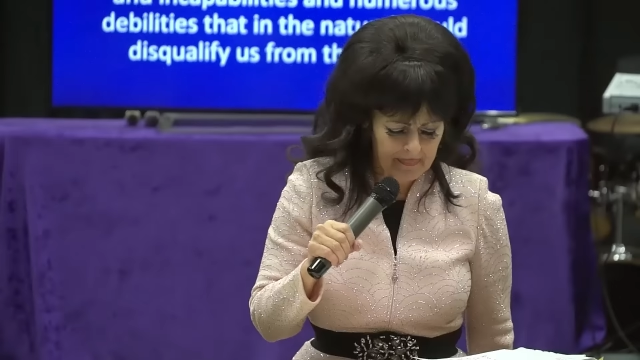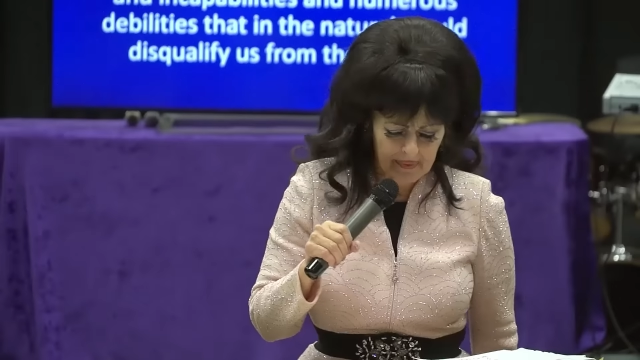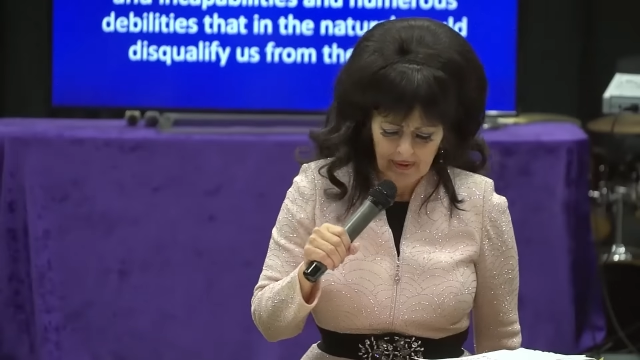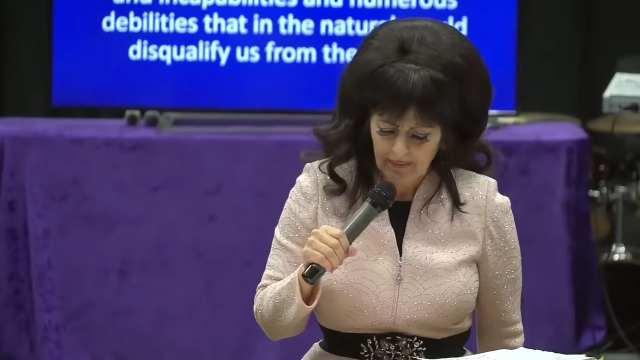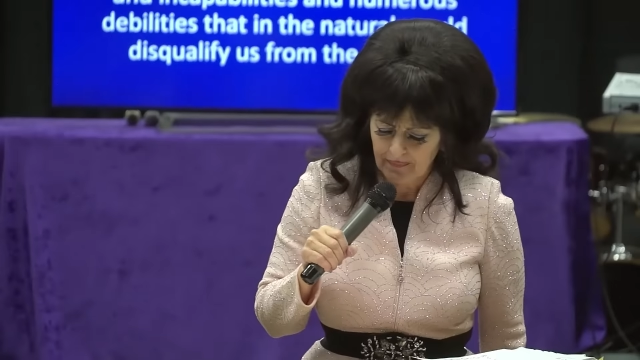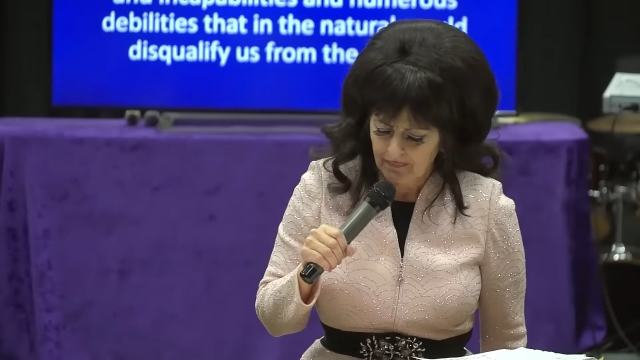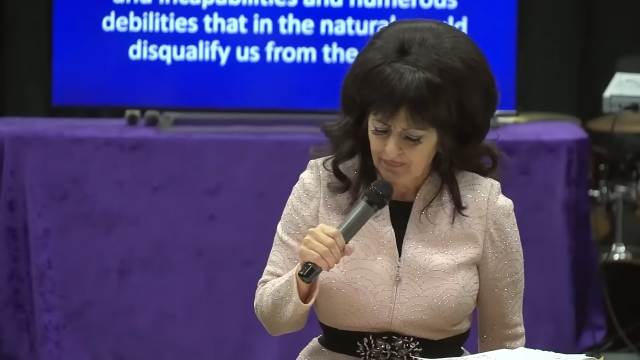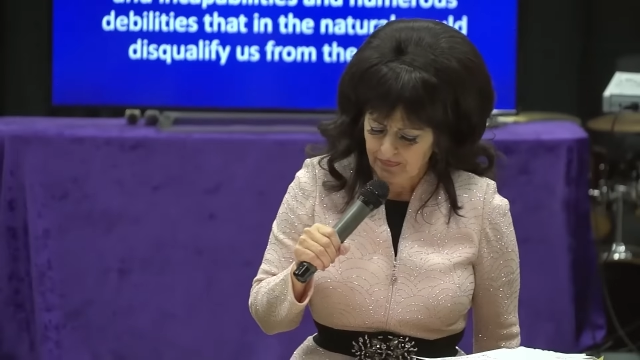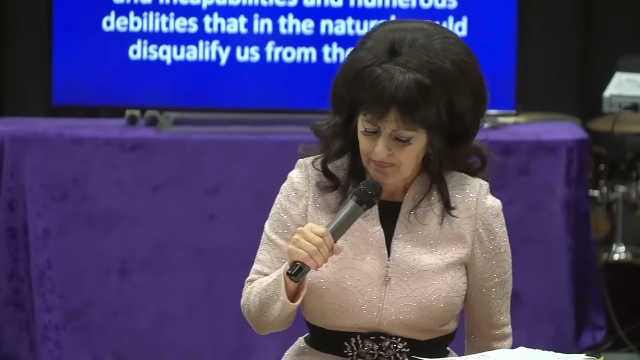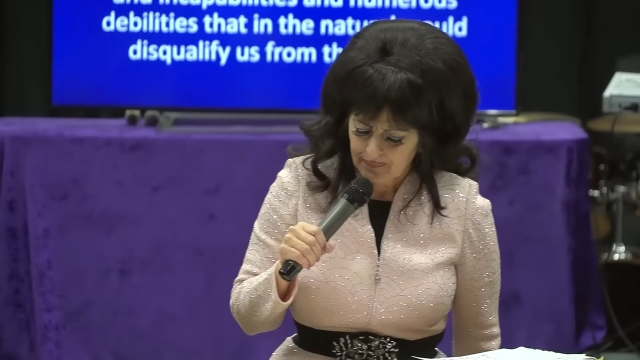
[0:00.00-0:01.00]

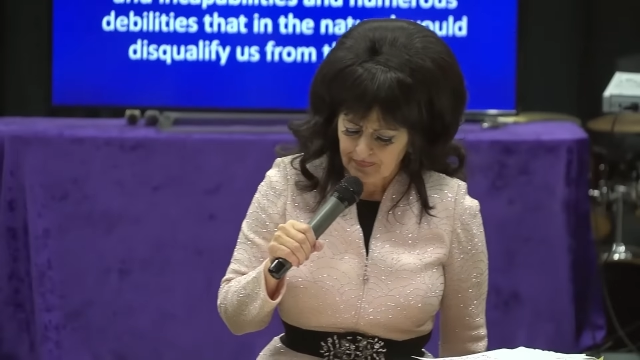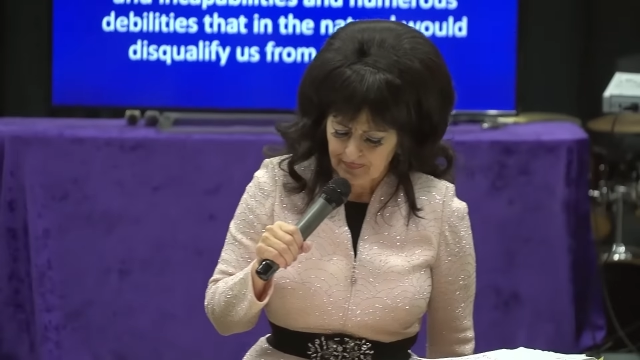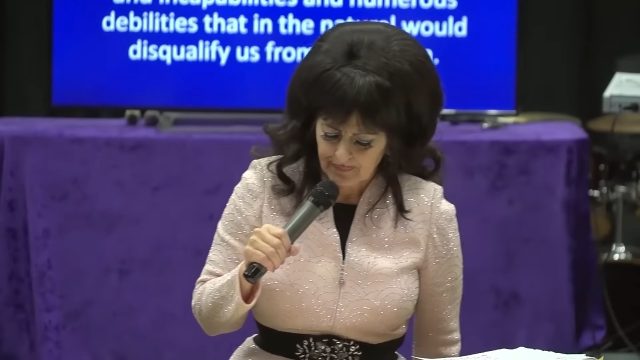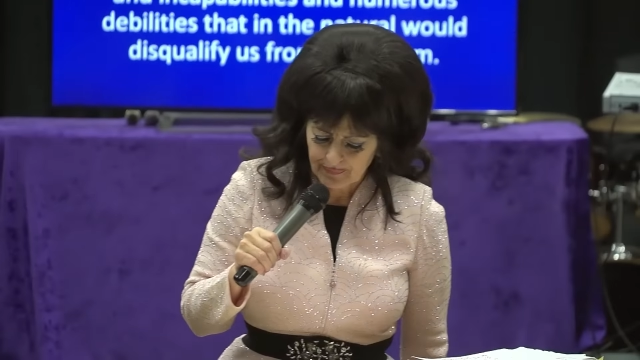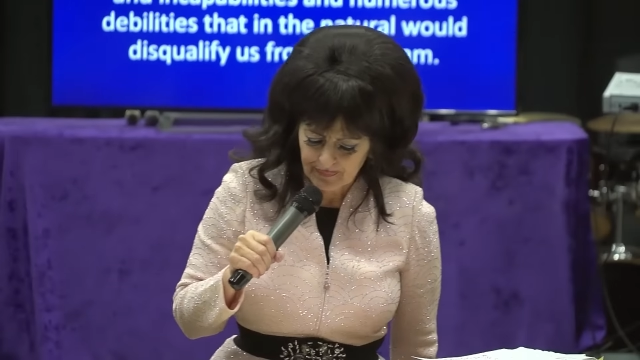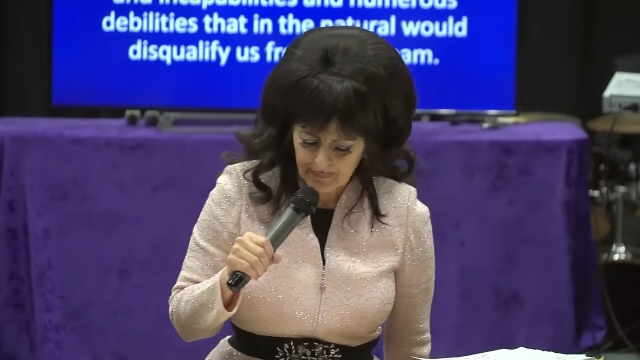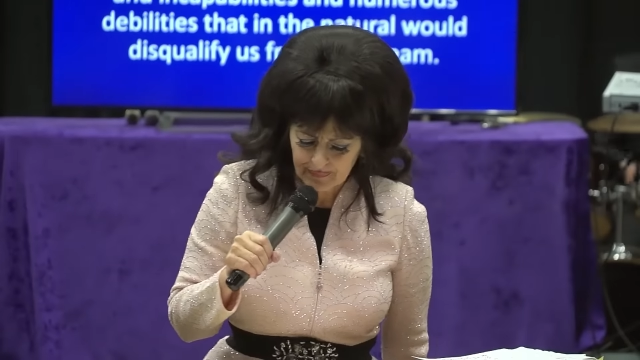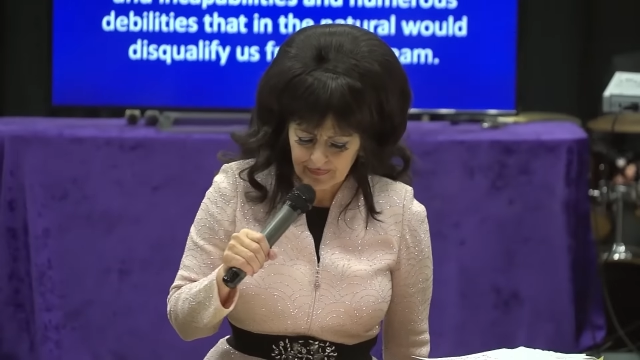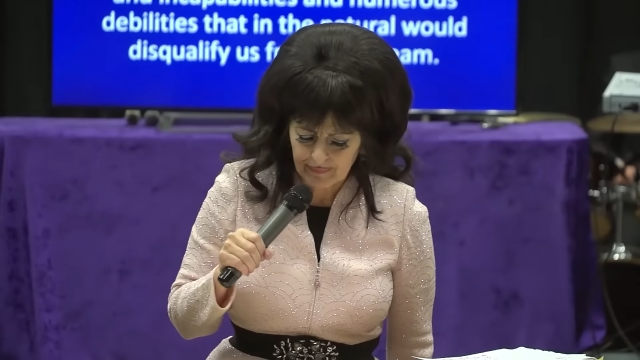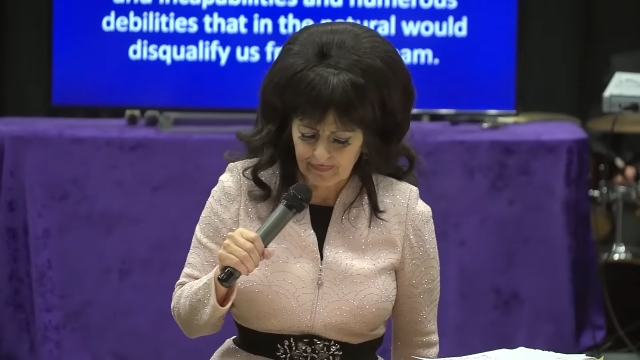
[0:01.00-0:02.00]

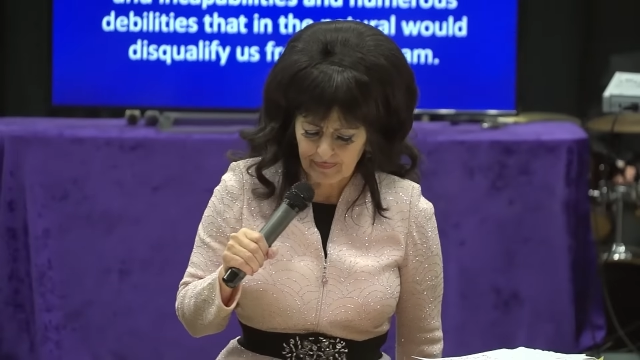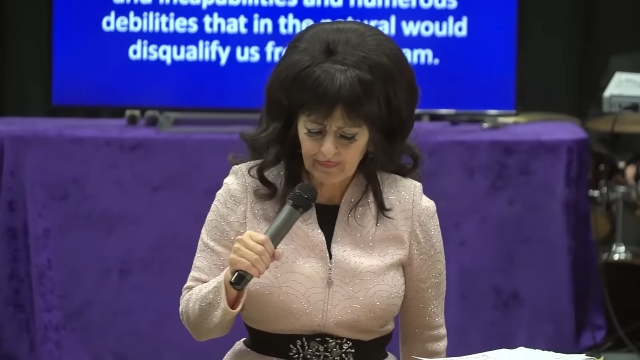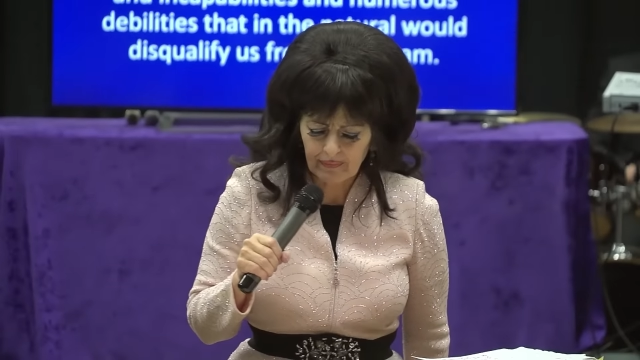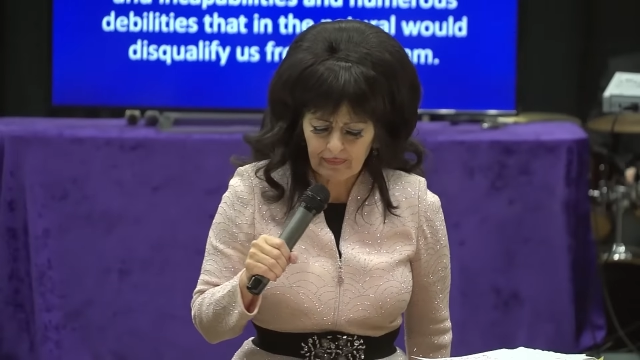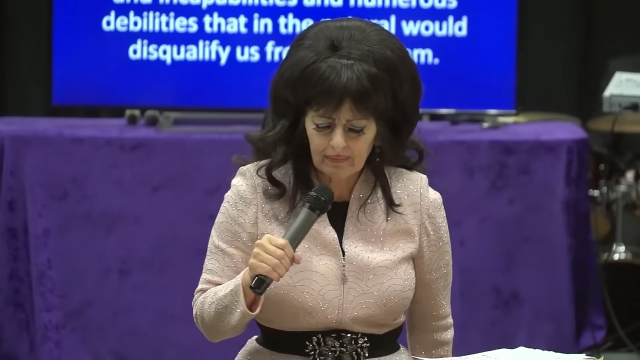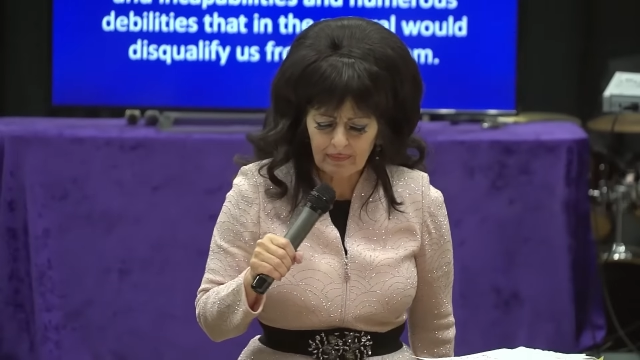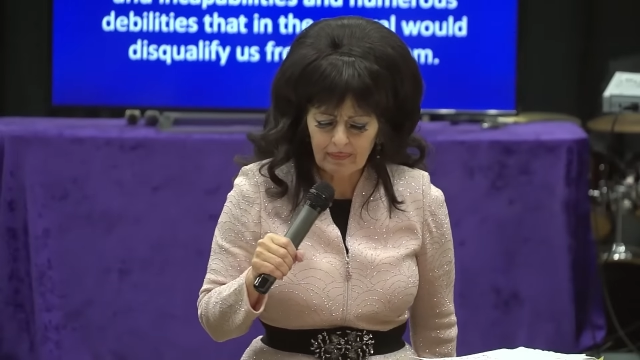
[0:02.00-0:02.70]
No one is speaking in this clip.